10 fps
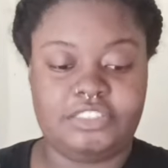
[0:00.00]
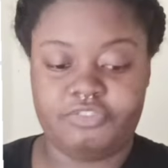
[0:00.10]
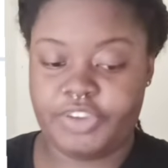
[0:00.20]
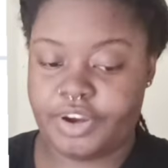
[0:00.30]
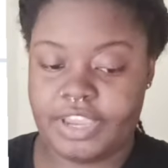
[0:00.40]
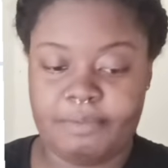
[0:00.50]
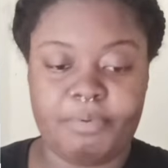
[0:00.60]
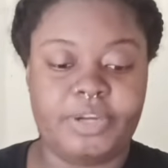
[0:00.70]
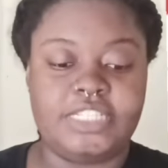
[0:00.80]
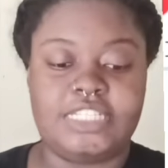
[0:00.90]
Very
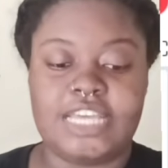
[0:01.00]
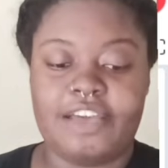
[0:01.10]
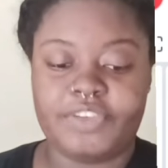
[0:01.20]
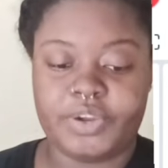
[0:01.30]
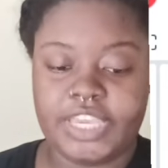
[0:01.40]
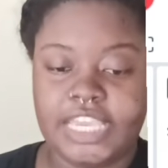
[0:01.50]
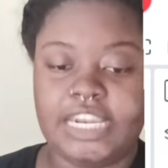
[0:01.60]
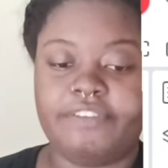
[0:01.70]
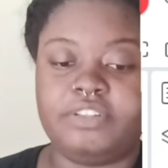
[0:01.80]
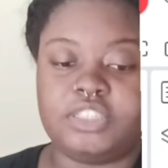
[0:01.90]
important to have your key
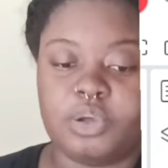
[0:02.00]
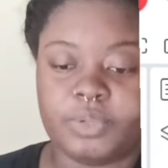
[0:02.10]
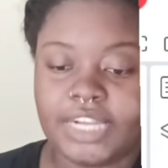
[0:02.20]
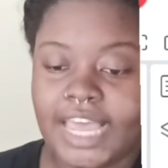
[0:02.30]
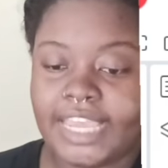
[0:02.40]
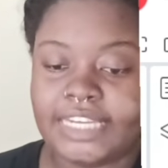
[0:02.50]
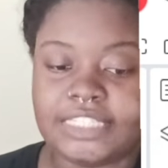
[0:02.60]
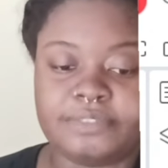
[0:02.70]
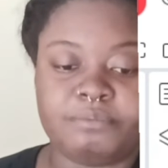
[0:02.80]
levels outlined.